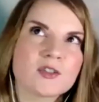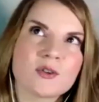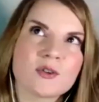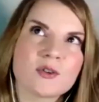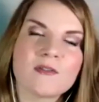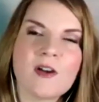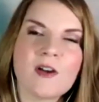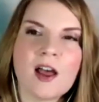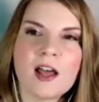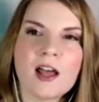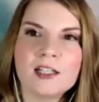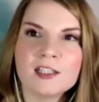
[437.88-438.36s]

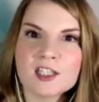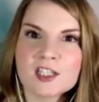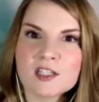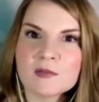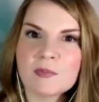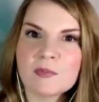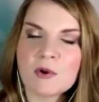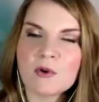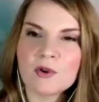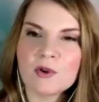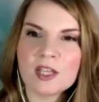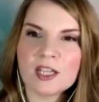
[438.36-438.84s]
sort of
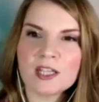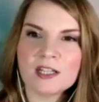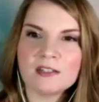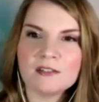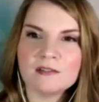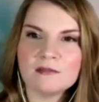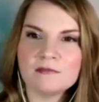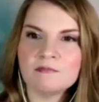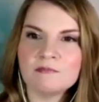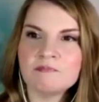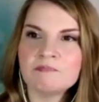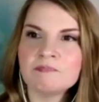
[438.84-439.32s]

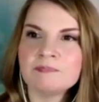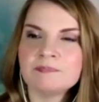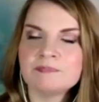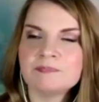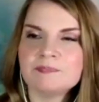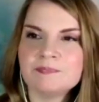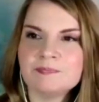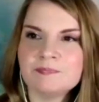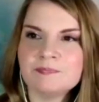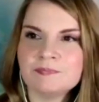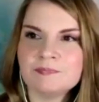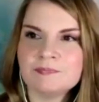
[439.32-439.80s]
unspoken
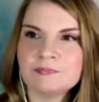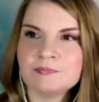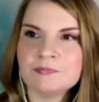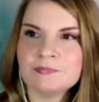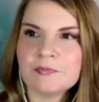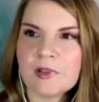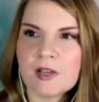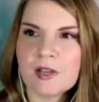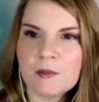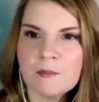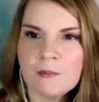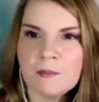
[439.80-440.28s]

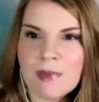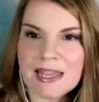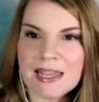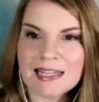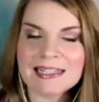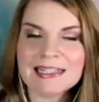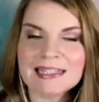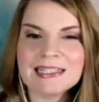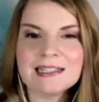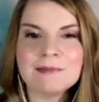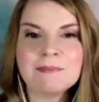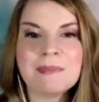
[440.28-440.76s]
mm,
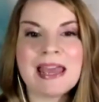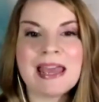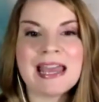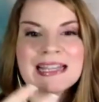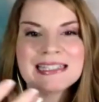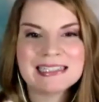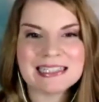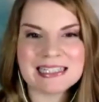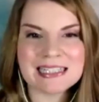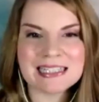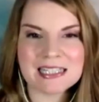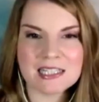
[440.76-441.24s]
magnet,
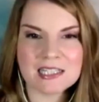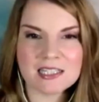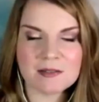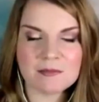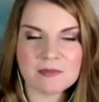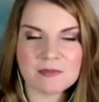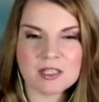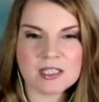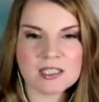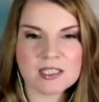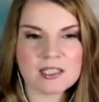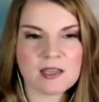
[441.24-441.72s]

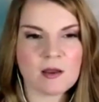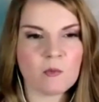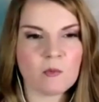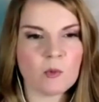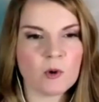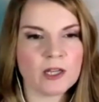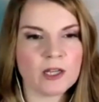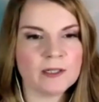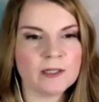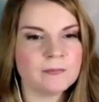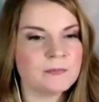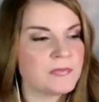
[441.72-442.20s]
magnetism to
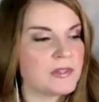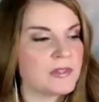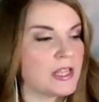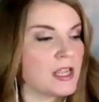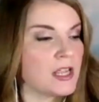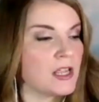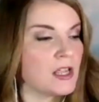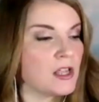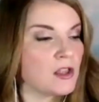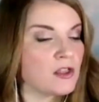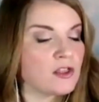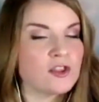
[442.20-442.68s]
someone
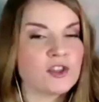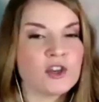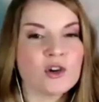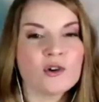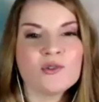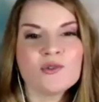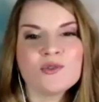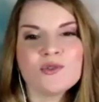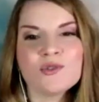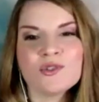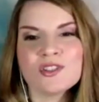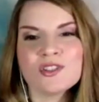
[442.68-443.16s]

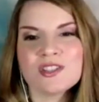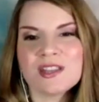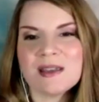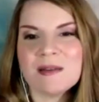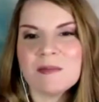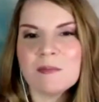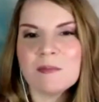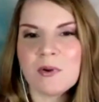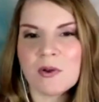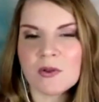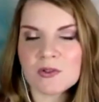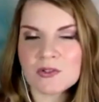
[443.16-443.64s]
those
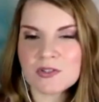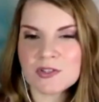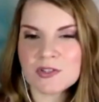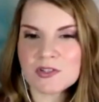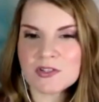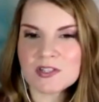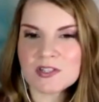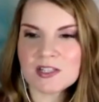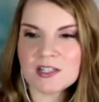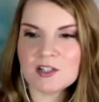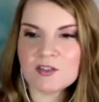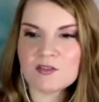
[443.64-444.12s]

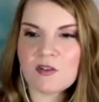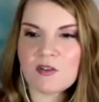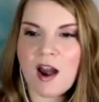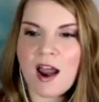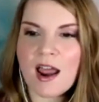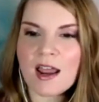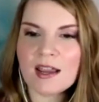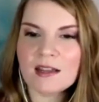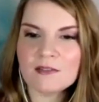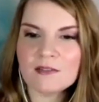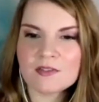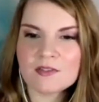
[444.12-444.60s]
impulses and
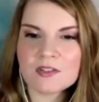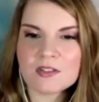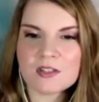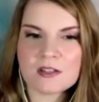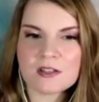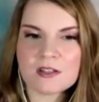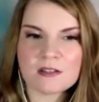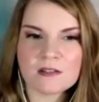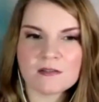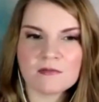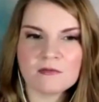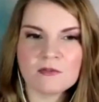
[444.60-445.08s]

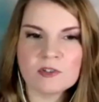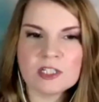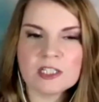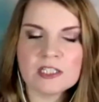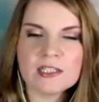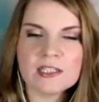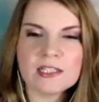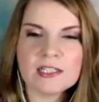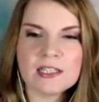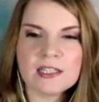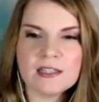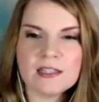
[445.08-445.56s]
drives
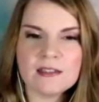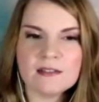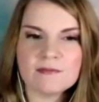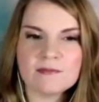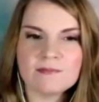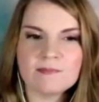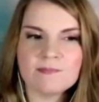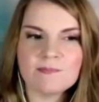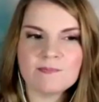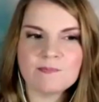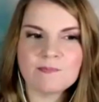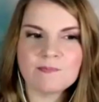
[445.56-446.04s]

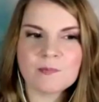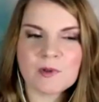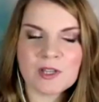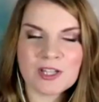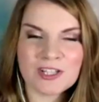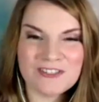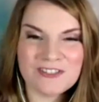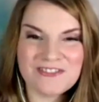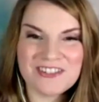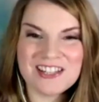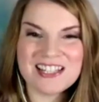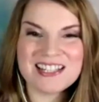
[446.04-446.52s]
really
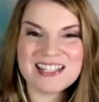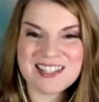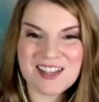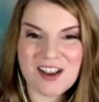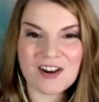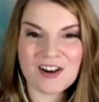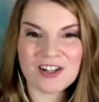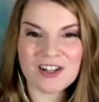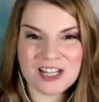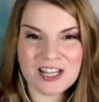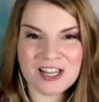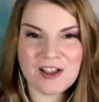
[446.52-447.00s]
convince
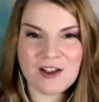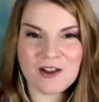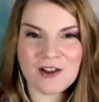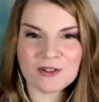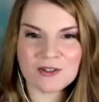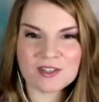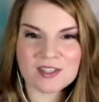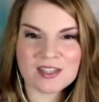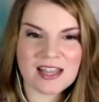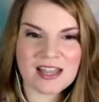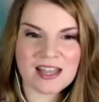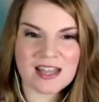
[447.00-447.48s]
our
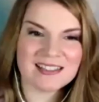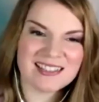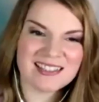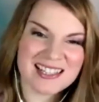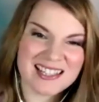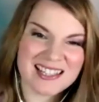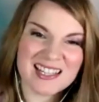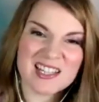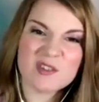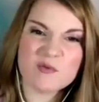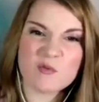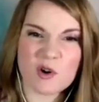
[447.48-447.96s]
egos that
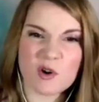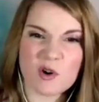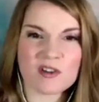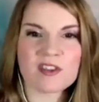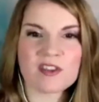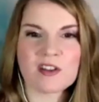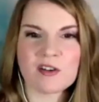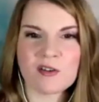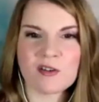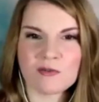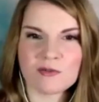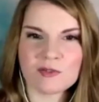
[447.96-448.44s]
this is
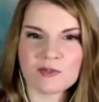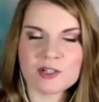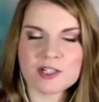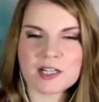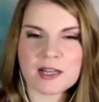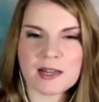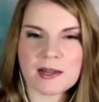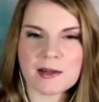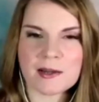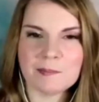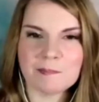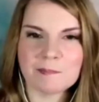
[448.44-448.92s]
worth it
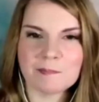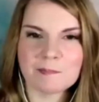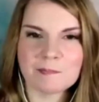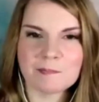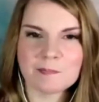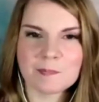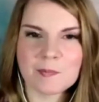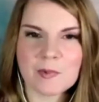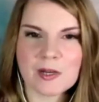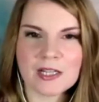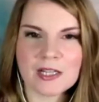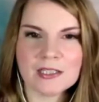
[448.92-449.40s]
over time
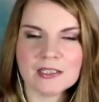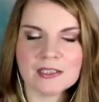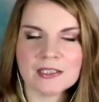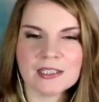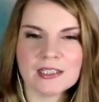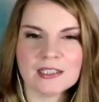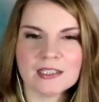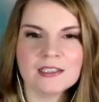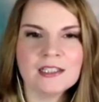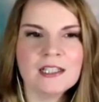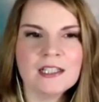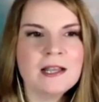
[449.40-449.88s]
right
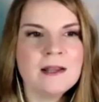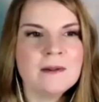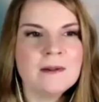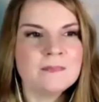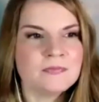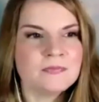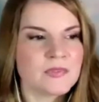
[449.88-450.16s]
that